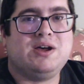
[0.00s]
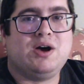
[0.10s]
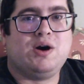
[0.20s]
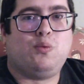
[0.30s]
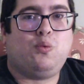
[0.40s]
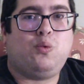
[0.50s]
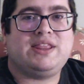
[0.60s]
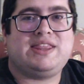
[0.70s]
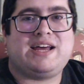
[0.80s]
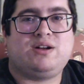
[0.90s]

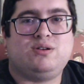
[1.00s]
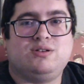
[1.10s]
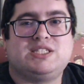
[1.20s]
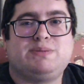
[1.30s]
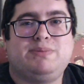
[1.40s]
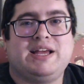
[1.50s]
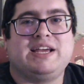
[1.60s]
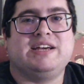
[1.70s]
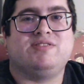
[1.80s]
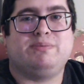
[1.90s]
what that whole splay
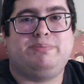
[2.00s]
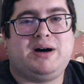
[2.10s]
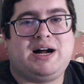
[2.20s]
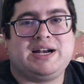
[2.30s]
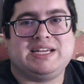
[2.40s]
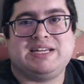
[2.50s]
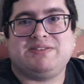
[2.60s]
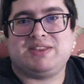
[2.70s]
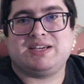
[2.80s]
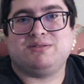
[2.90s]
of the body and
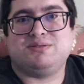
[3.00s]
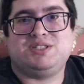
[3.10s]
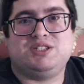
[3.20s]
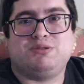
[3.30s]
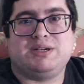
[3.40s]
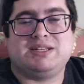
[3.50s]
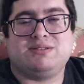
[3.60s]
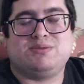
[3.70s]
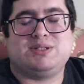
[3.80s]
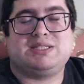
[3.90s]
everything it was doing
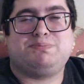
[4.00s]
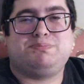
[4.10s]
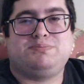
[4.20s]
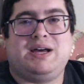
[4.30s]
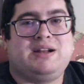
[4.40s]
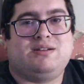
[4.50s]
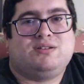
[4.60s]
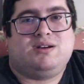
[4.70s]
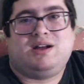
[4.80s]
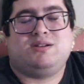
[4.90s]
was. I don't
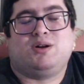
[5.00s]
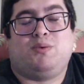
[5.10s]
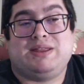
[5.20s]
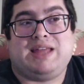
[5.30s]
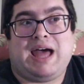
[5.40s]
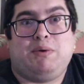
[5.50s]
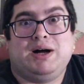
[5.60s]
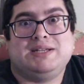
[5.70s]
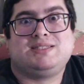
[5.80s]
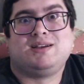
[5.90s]
I don't know what that
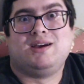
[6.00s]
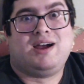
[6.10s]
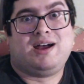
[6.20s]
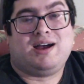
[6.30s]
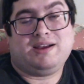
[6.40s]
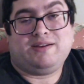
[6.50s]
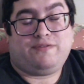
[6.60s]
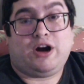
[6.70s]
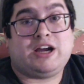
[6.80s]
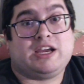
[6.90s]
was.
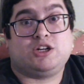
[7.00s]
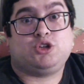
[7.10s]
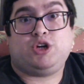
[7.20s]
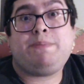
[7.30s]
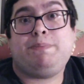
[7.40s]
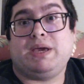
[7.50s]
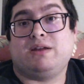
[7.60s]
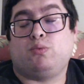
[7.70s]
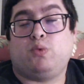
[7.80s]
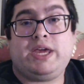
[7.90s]
Fucking creepy
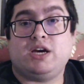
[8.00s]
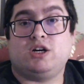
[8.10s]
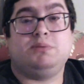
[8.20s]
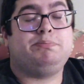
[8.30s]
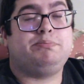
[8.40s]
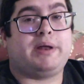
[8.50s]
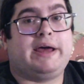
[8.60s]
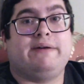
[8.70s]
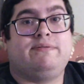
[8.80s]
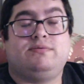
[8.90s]
and weird, but
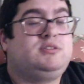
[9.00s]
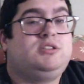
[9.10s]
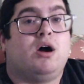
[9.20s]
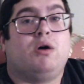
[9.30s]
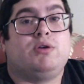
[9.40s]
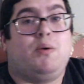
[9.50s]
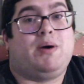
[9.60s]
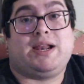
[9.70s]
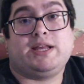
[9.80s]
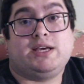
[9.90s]
I don't know
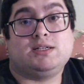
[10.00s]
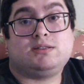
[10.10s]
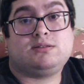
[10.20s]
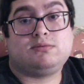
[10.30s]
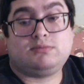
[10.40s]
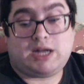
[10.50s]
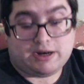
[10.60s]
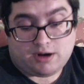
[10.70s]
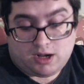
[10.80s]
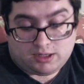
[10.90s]
what it is. Not at
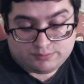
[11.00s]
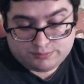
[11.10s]
all.